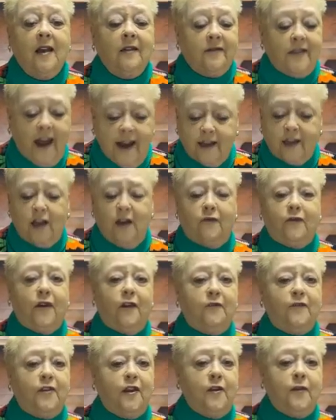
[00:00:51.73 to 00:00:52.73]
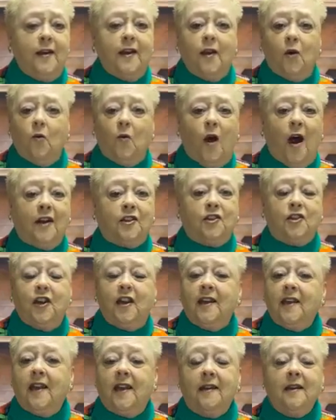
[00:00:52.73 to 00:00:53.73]
Thank you for viewing and
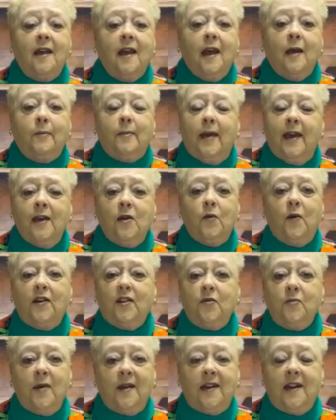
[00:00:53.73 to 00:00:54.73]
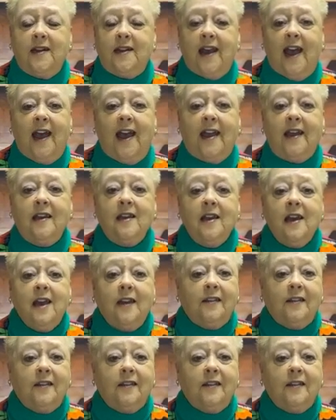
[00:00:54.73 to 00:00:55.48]
watching and being with me today.